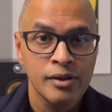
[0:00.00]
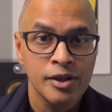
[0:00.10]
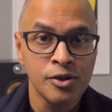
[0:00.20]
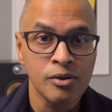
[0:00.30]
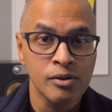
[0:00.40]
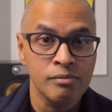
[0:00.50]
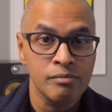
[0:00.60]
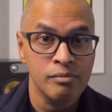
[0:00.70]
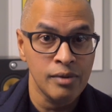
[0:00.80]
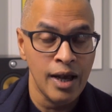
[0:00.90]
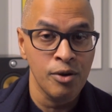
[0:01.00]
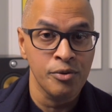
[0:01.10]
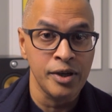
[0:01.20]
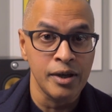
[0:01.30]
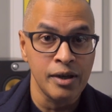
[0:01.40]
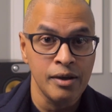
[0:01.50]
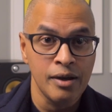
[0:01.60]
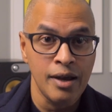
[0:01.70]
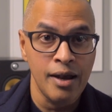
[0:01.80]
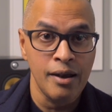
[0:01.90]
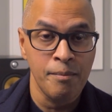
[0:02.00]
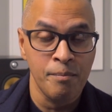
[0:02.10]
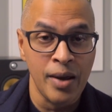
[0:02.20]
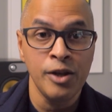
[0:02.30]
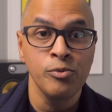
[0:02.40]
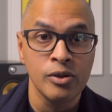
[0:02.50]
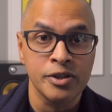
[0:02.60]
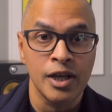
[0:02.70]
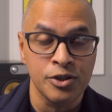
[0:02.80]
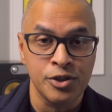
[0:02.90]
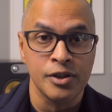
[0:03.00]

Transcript: You know how the manual tells you